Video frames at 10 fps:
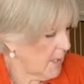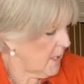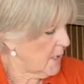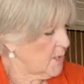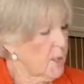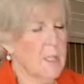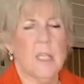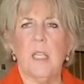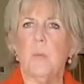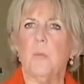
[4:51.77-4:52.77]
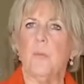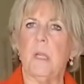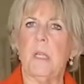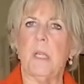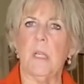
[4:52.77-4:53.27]
It's going to keep
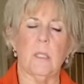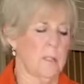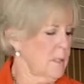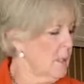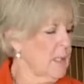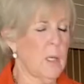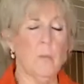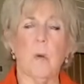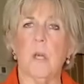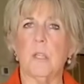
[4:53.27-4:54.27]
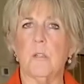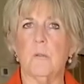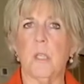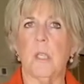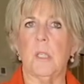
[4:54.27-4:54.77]
reading it, it's going to keep
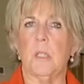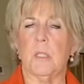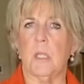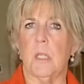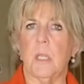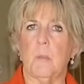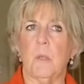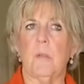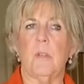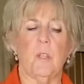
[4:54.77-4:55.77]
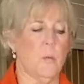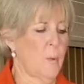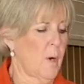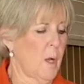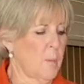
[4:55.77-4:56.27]
monitoring it, and it's going to keep giving you
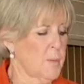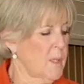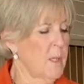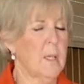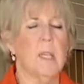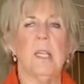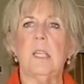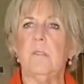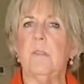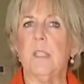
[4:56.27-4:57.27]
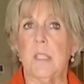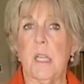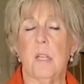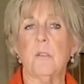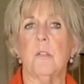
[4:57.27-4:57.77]
prompts. If it
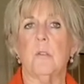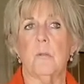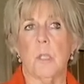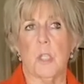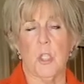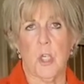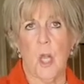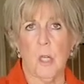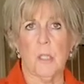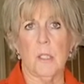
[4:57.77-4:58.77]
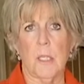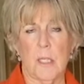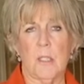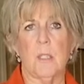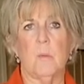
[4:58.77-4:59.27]
tells you that a shock
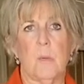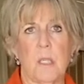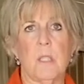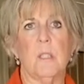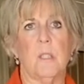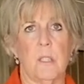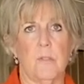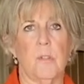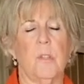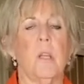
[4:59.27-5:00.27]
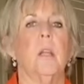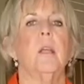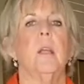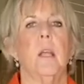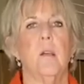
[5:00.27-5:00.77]
needs to be delivered,
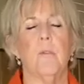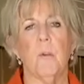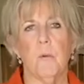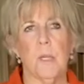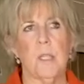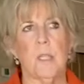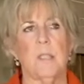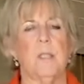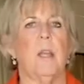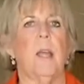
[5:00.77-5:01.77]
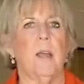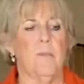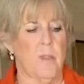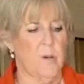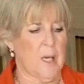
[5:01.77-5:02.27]
everyone needs to
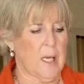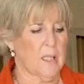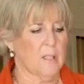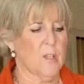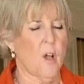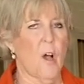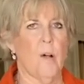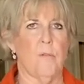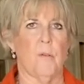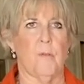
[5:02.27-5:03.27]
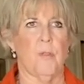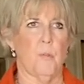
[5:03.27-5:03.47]
have their hands off of the